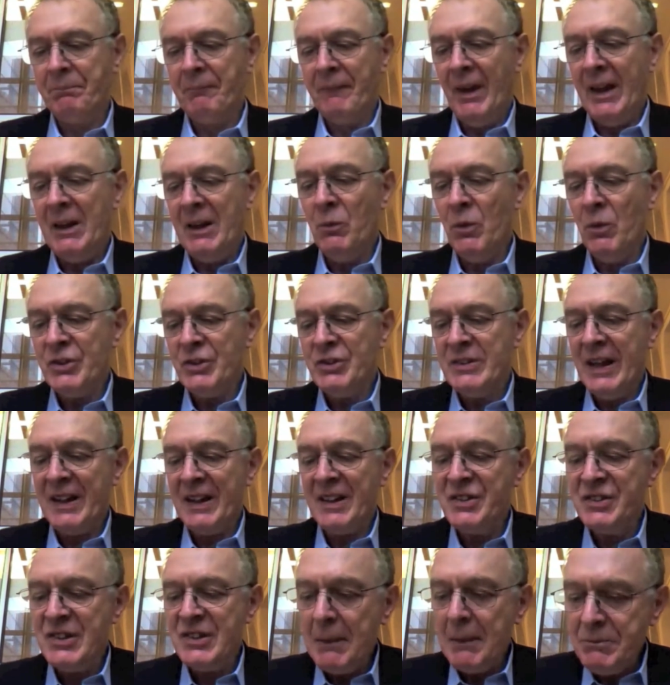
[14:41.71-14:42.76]
It wasn't
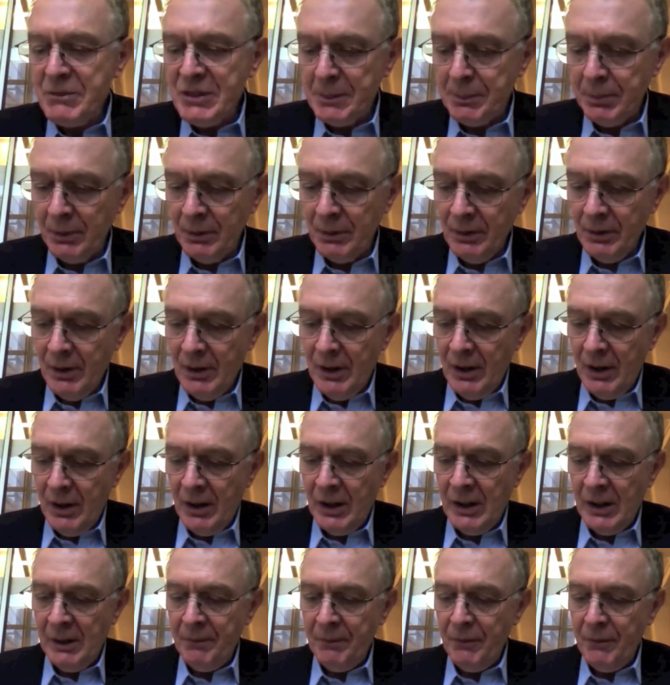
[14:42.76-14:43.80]
acceptable
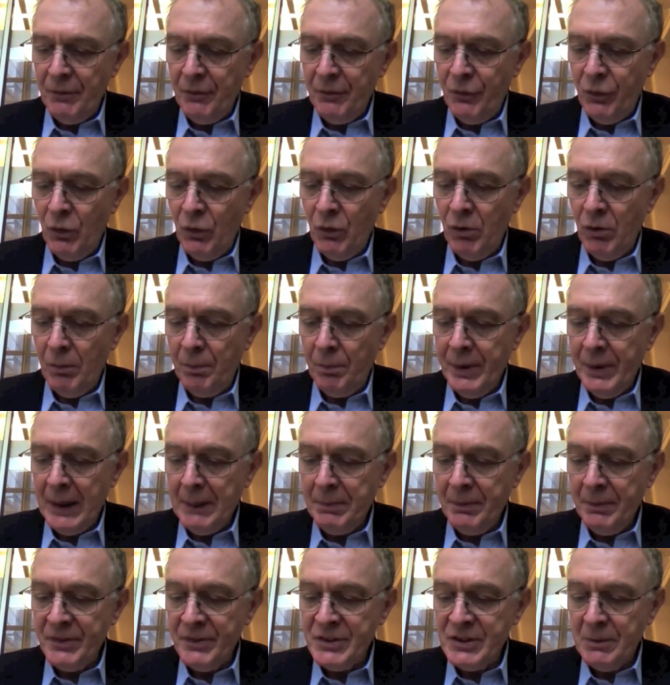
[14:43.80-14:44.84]
for
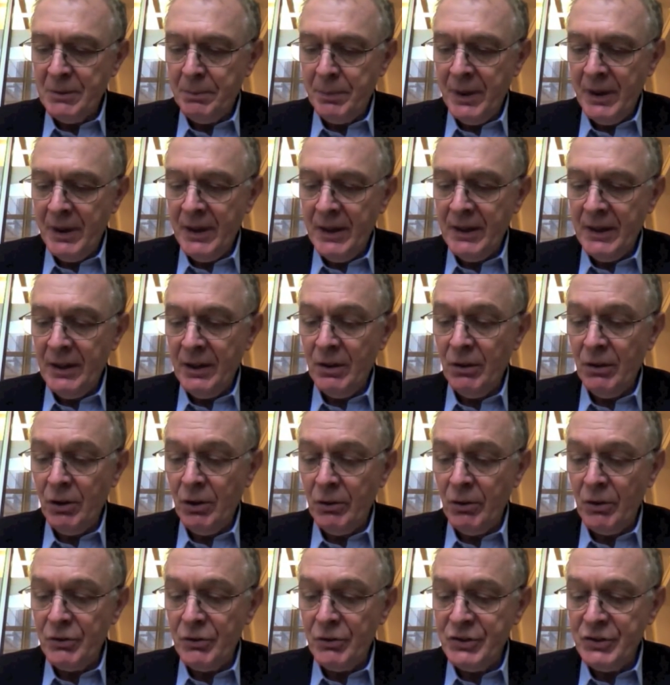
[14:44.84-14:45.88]
people to be, you know,
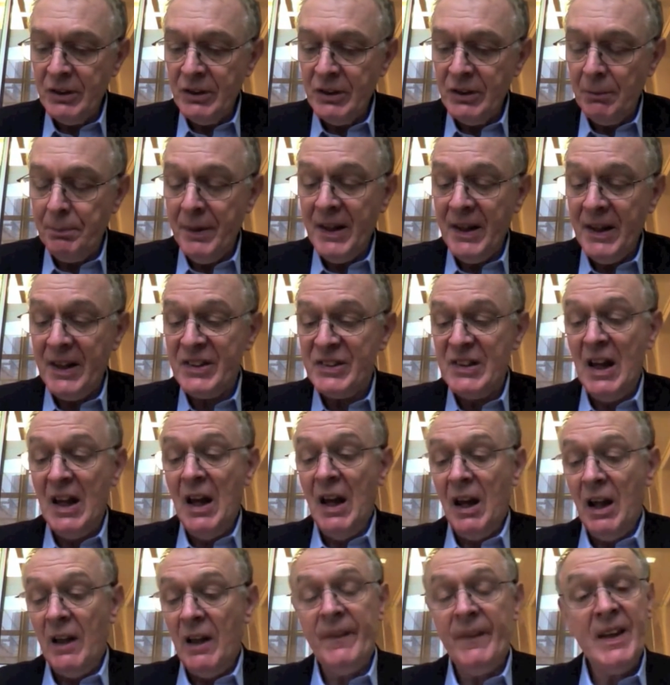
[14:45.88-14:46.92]
grossly obese.
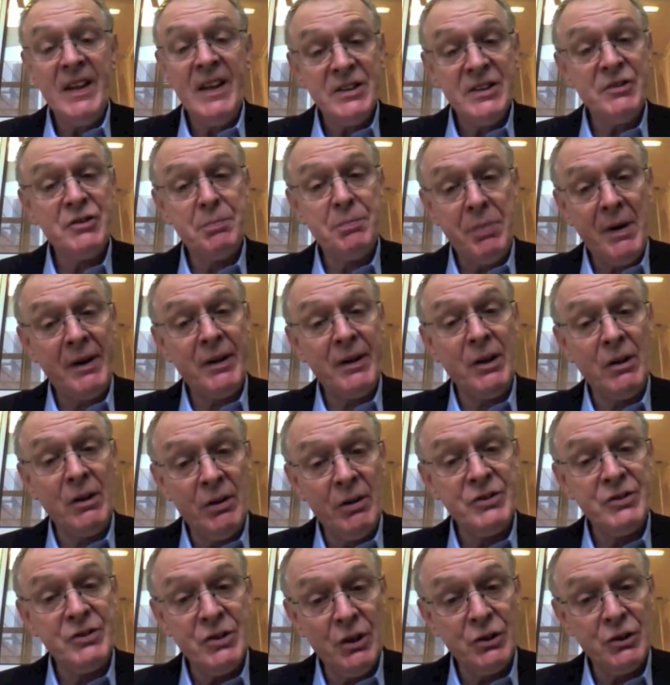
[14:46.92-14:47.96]
And these are spread
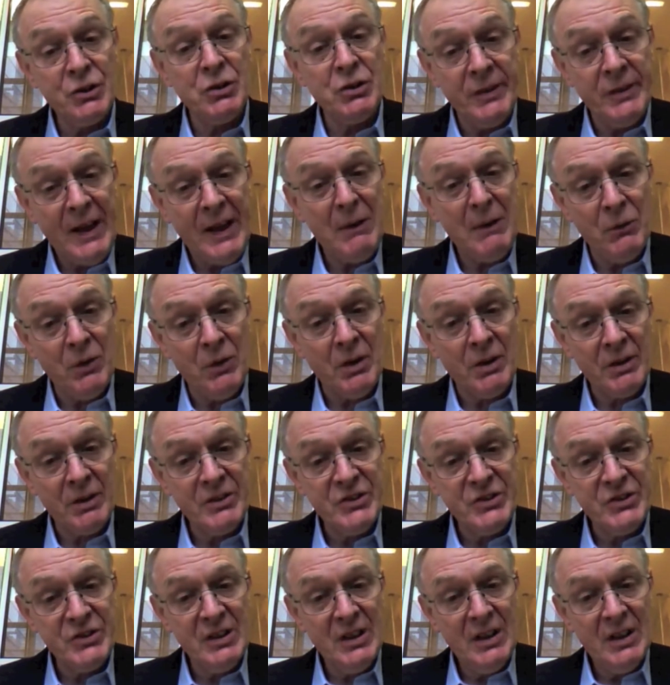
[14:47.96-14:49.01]
across social
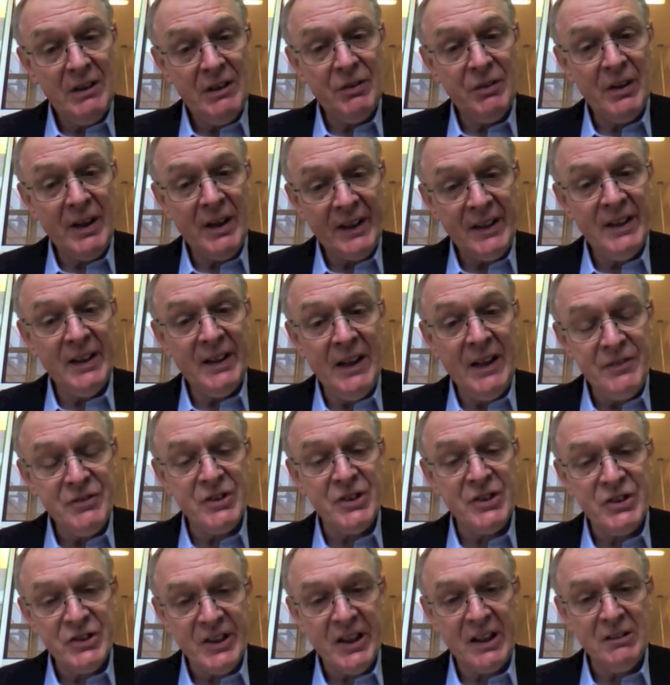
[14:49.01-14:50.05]
networks. I feel like it gives
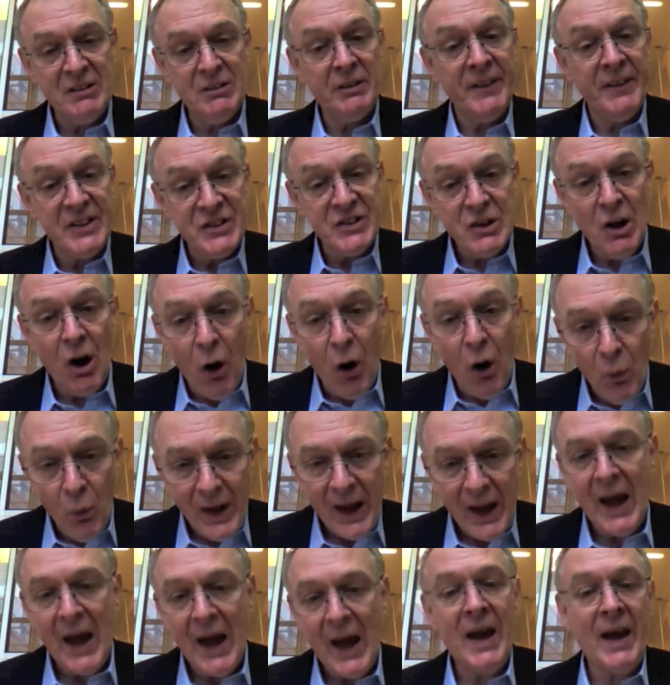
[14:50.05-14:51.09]
a signal that it's
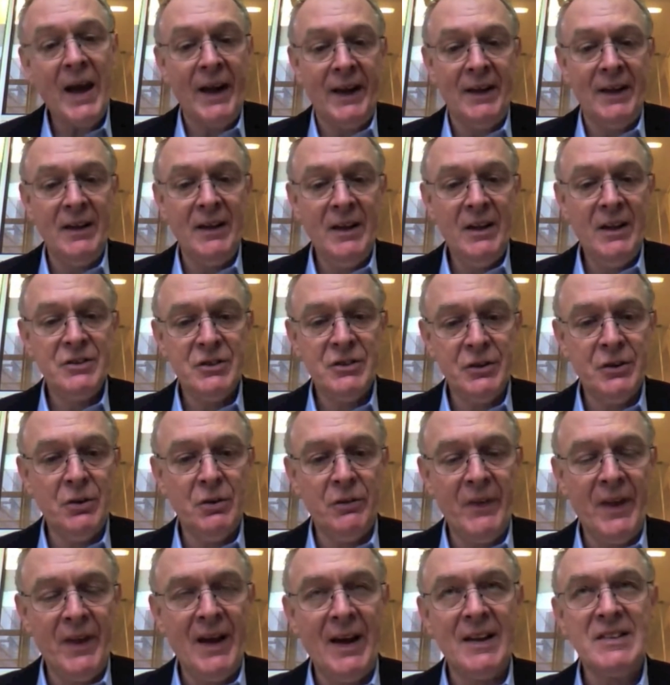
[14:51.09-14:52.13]
okay to do
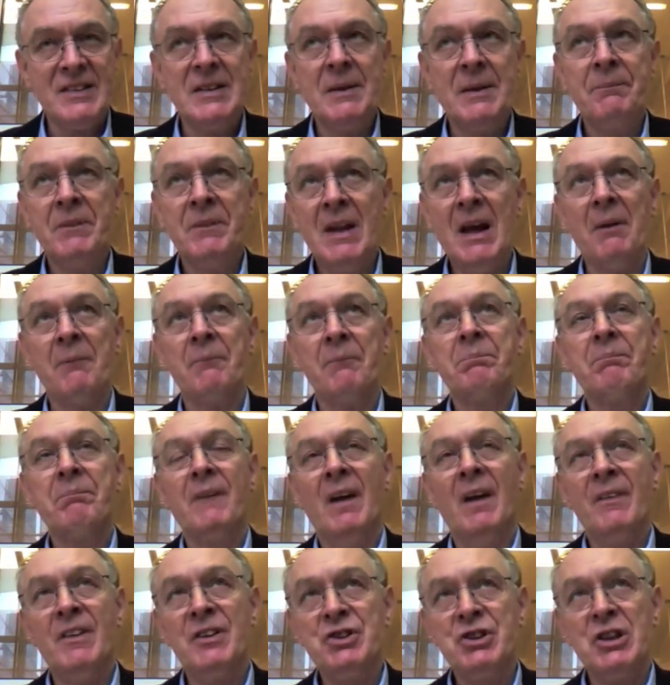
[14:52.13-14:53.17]
that. Now,
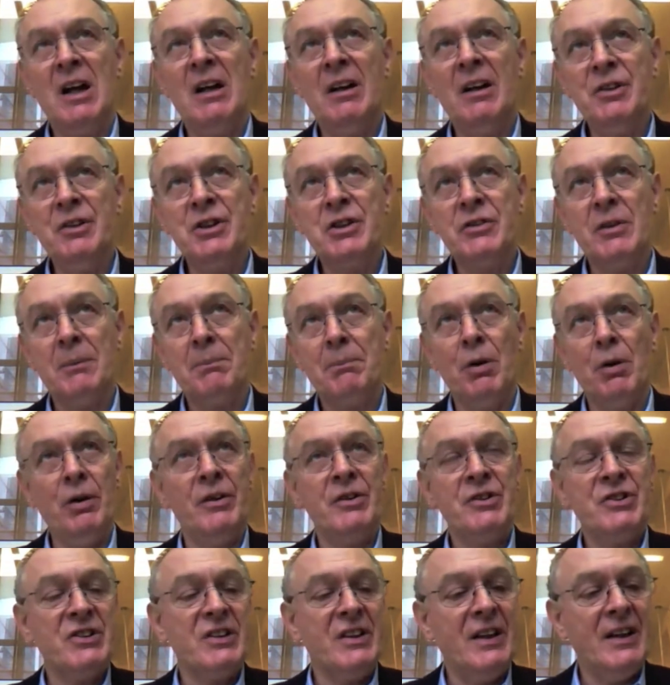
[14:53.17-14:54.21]
the challenge for
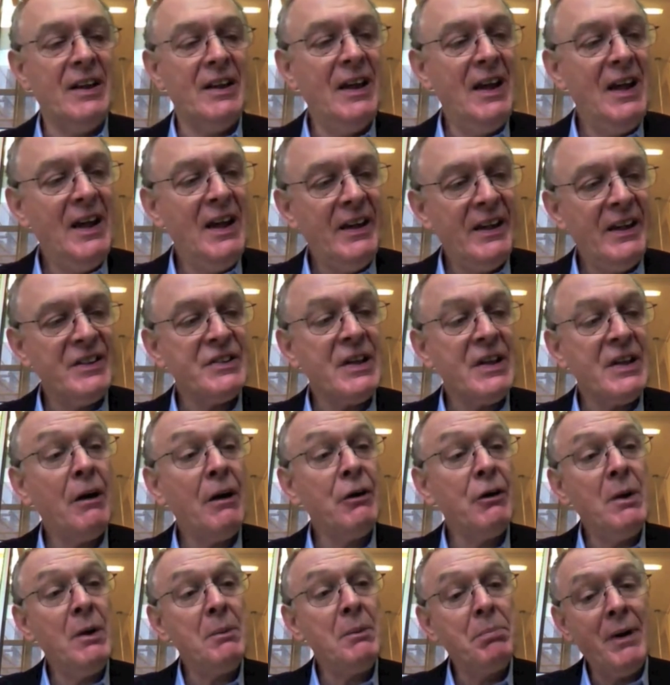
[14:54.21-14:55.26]
policy is how
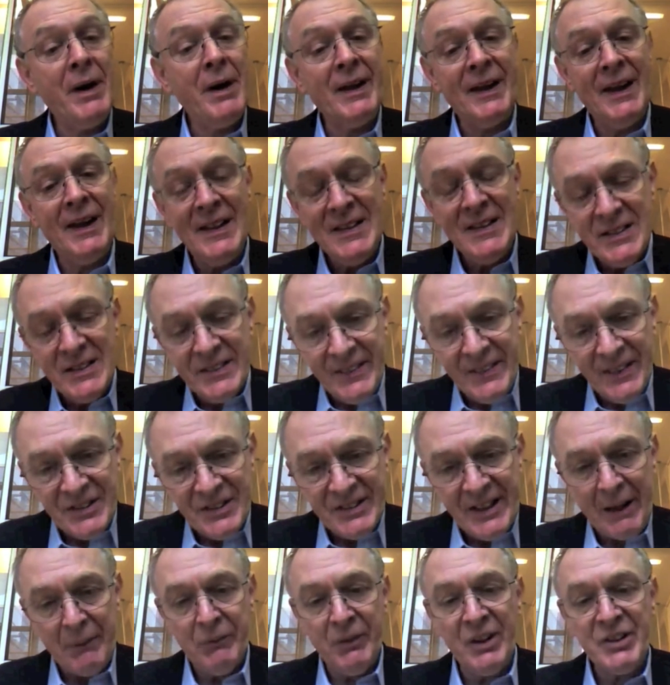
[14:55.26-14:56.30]
do we break into these
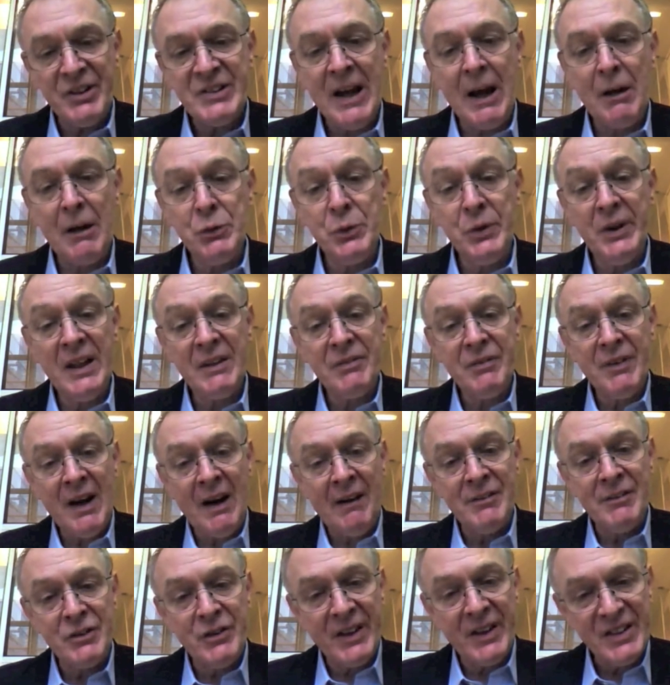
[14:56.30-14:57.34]
networks? How do we give
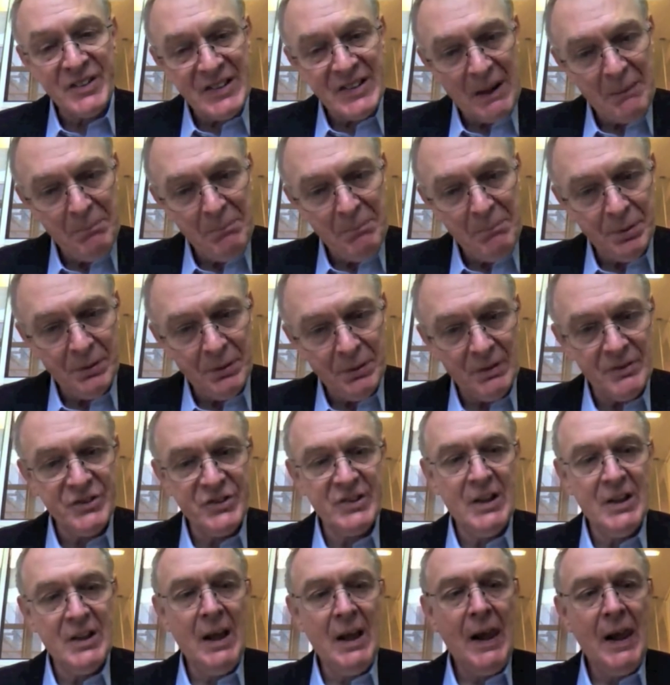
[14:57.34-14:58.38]

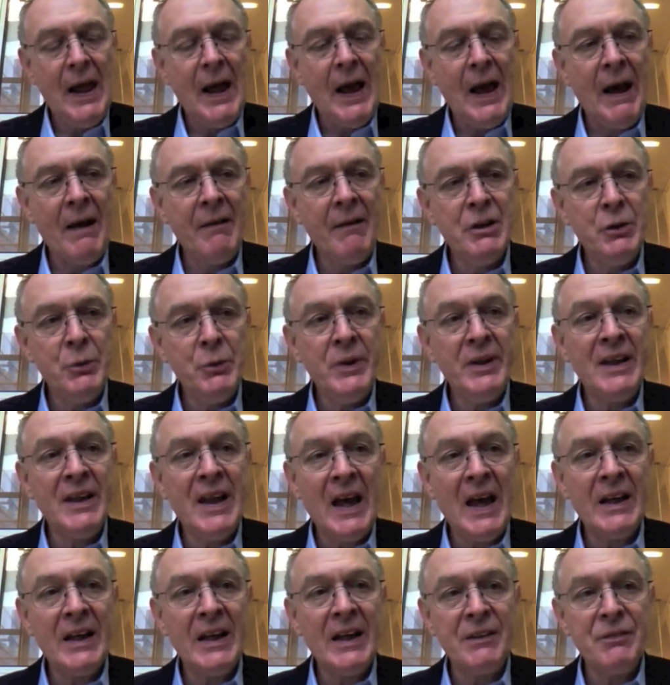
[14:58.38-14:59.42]
counterexamples? how do we
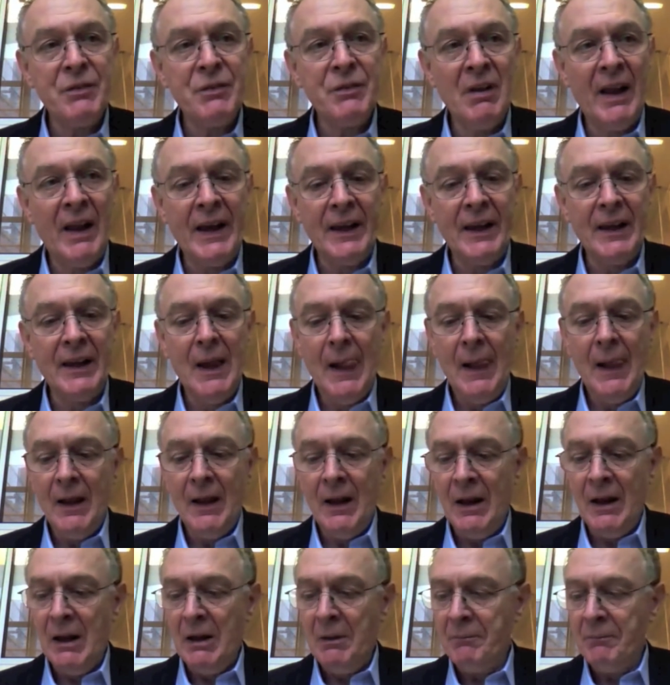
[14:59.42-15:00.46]
get, if you like,
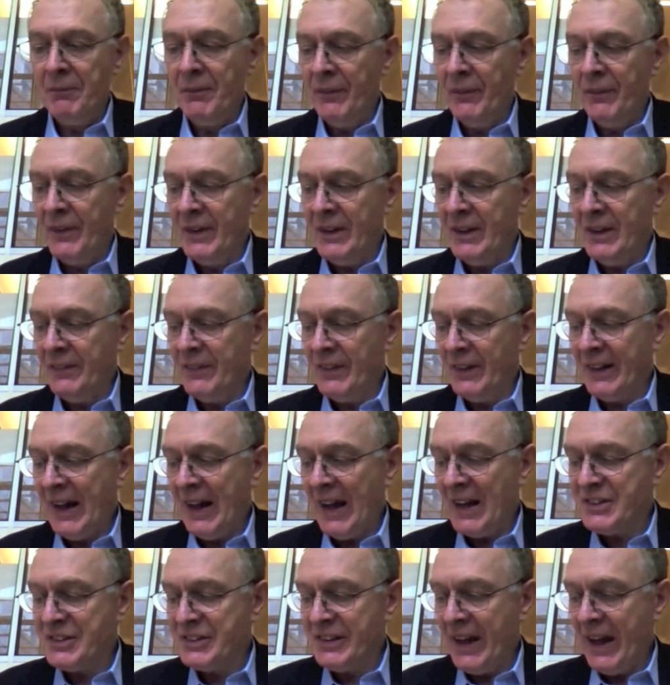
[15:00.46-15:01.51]
the
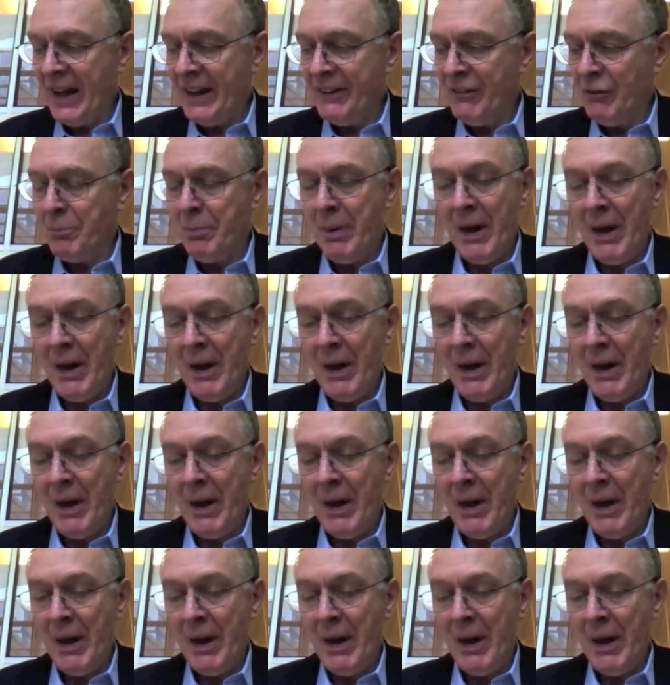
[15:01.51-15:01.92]
cascade of